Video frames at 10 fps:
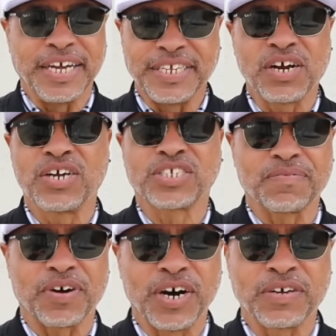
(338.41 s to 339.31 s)
in terms
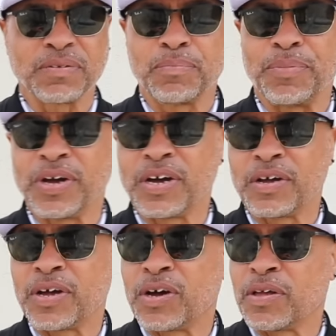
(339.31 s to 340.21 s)
of
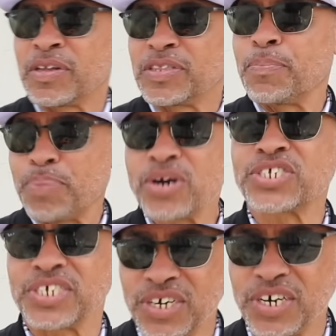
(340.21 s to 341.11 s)
their
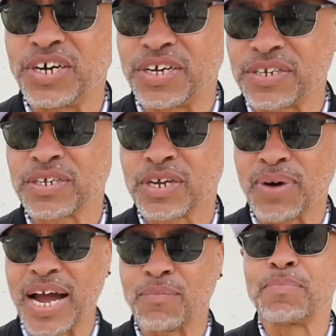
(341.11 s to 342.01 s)
personhood, right?